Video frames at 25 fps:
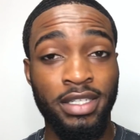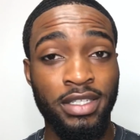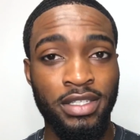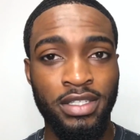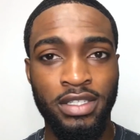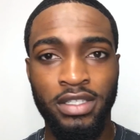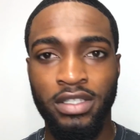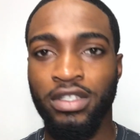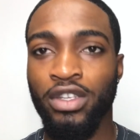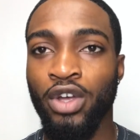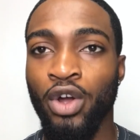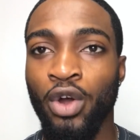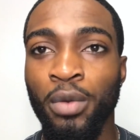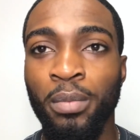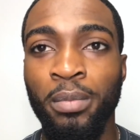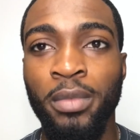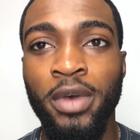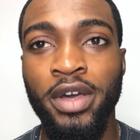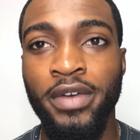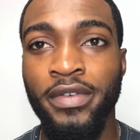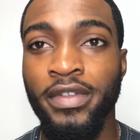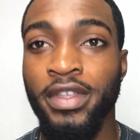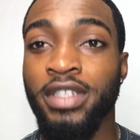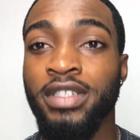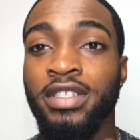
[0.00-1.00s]
in this whole
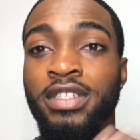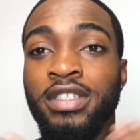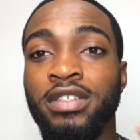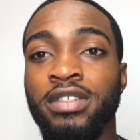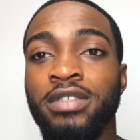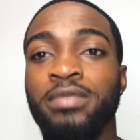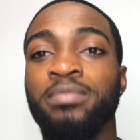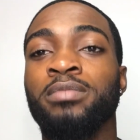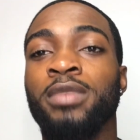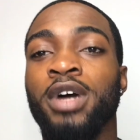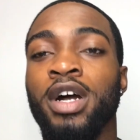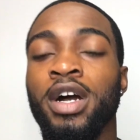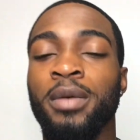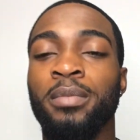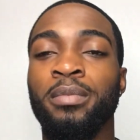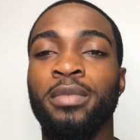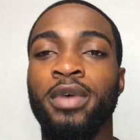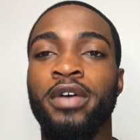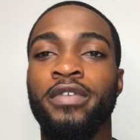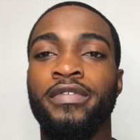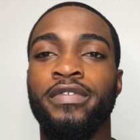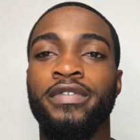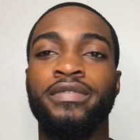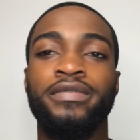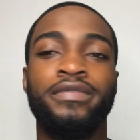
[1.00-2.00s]
month, in this
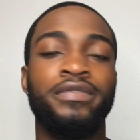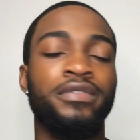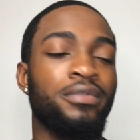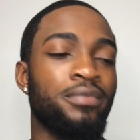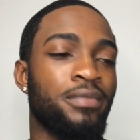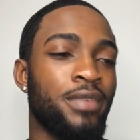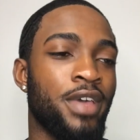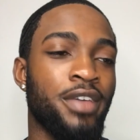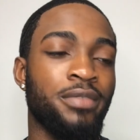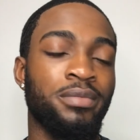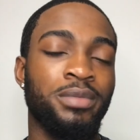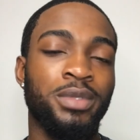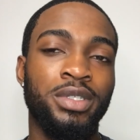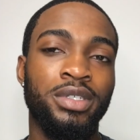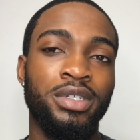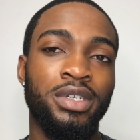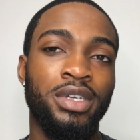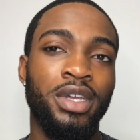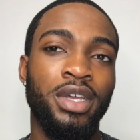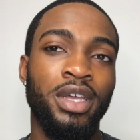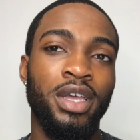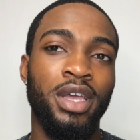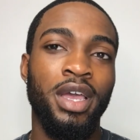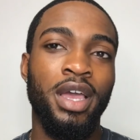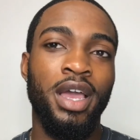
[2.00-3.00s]
month of
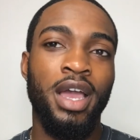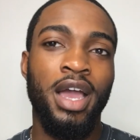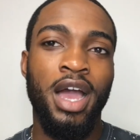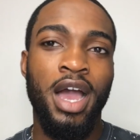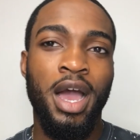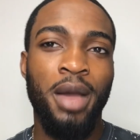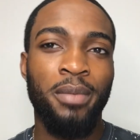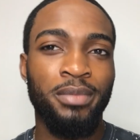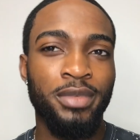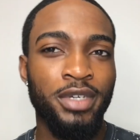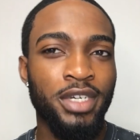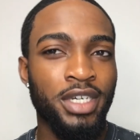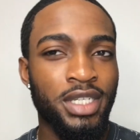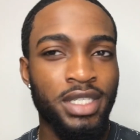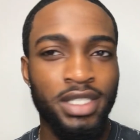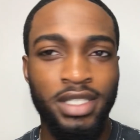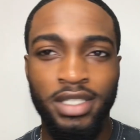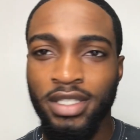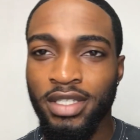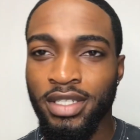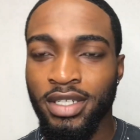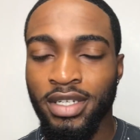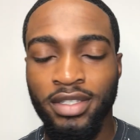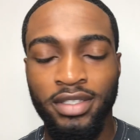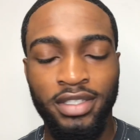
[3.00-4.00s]
November, I'm gonna,
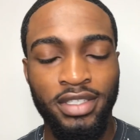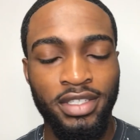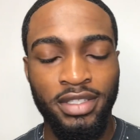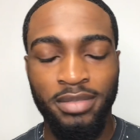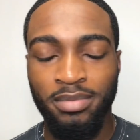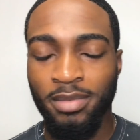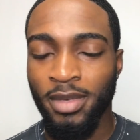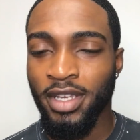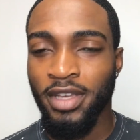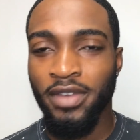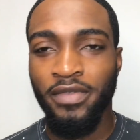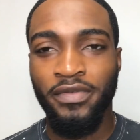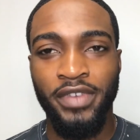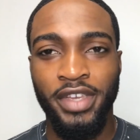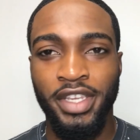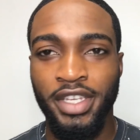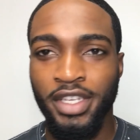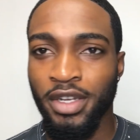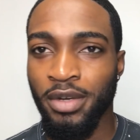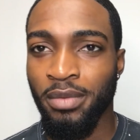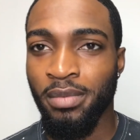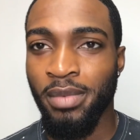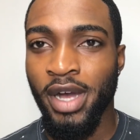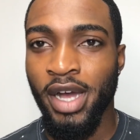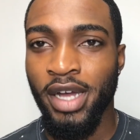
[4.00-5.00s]
you know, just make a
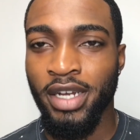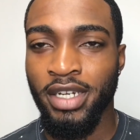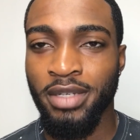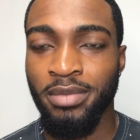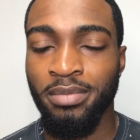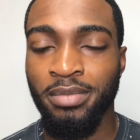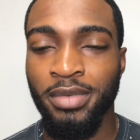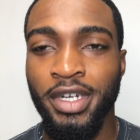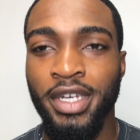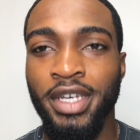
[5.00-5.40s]
video about it.